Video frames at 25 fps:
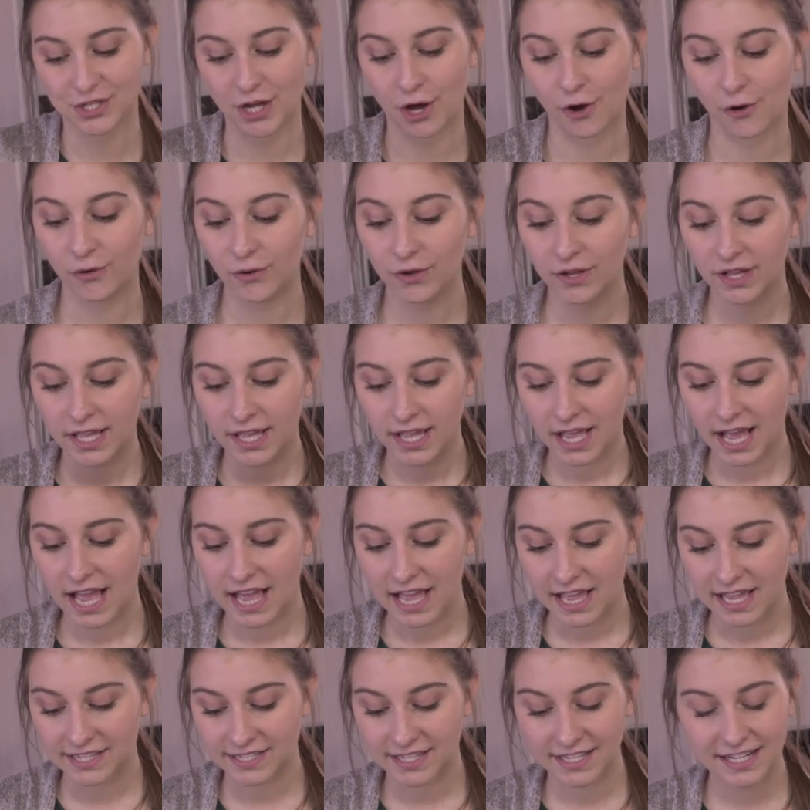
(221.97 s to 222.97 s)
So
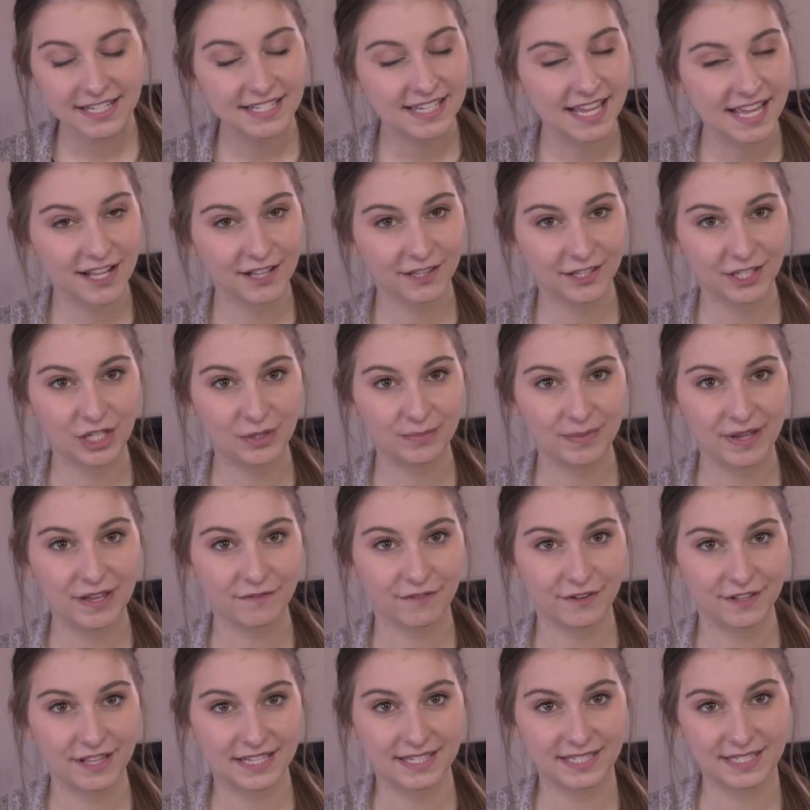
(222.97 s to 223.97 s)
it's gonna take a little
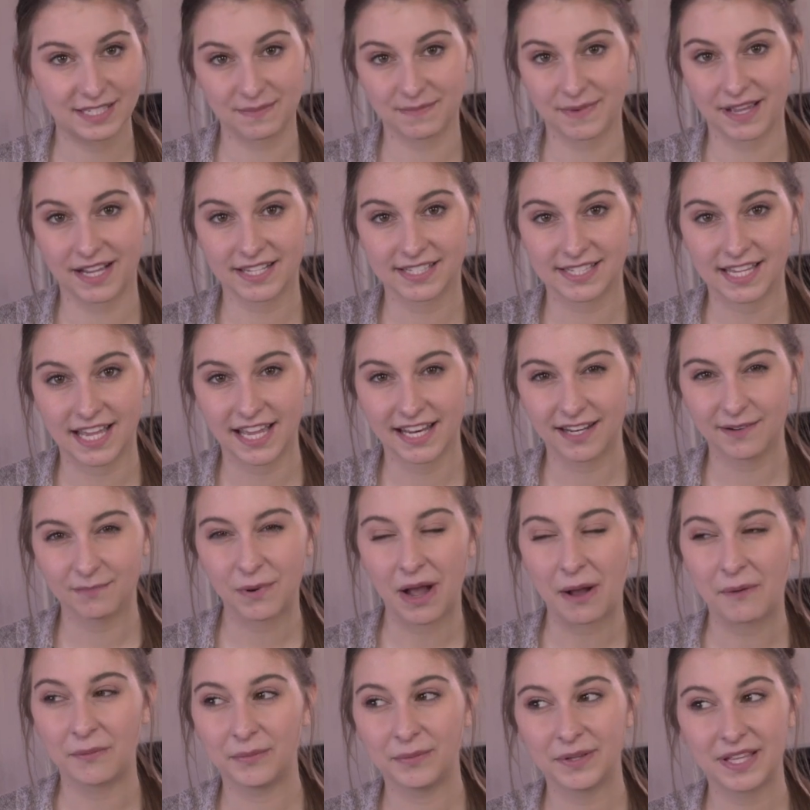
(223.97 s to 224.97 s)
bit for this to mix in,
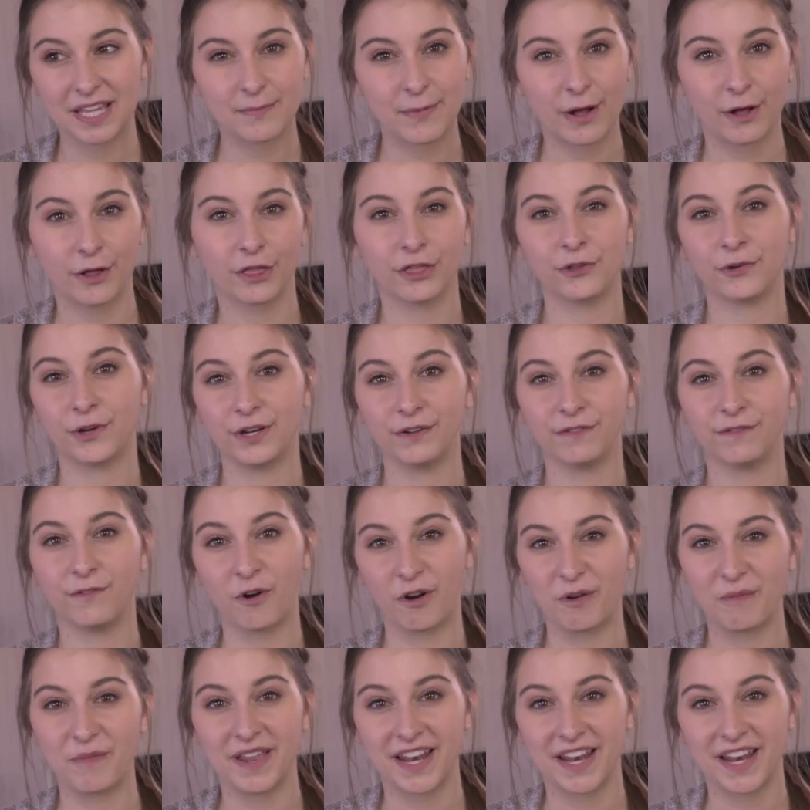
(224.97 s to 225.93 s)
probably about three to four